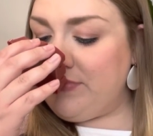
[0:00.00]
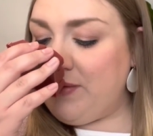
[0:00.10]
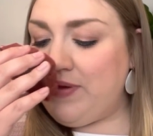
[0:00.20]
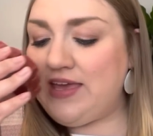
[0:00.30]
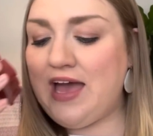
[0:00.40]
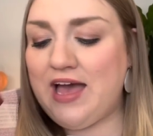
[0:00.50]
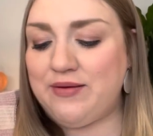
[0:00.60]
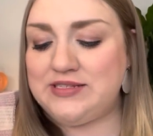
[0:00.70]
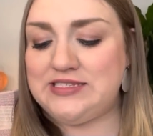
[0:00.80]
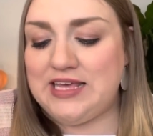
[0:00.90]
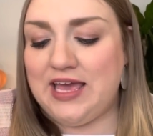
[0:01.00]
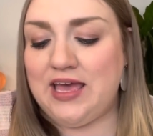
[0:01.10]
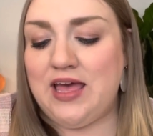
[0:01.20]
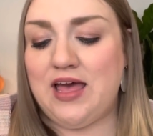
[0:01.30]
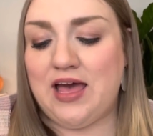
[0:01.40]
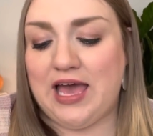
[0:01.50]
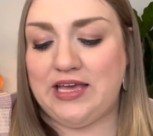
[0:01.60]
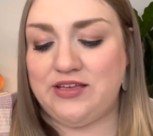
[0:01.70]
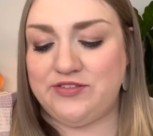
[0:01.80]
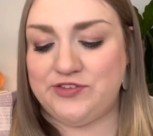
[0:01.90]
But yeah, I would say I
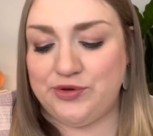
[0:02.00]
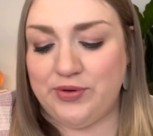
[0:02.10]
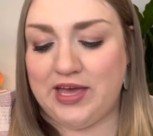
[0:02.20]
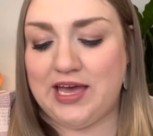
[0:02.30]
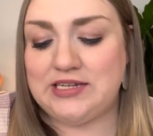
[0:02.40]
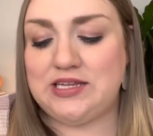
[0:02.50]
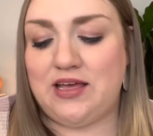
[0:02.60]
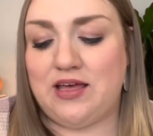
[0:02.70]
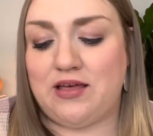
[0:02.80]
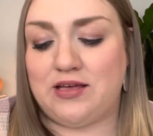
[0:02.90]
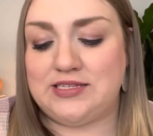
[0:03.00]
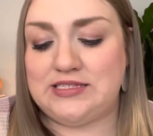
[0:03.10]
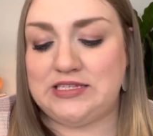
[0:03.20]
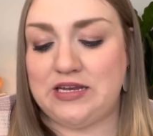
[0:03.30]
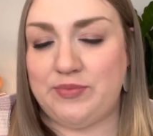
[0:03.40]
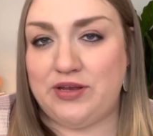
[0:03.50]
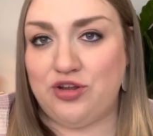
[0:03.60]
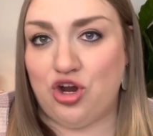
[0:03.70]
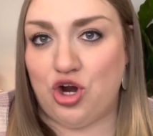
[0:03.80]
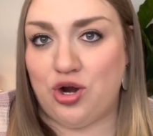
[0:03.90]
do get a cinnamon
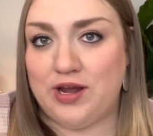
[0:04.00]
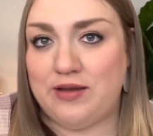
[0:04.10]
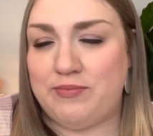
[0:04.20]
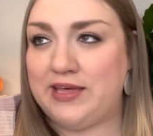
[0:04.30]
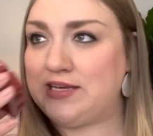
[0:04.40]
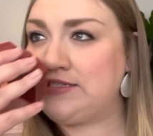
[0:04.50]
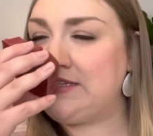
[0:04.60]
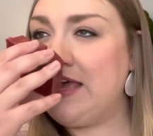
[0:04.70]
currant mix.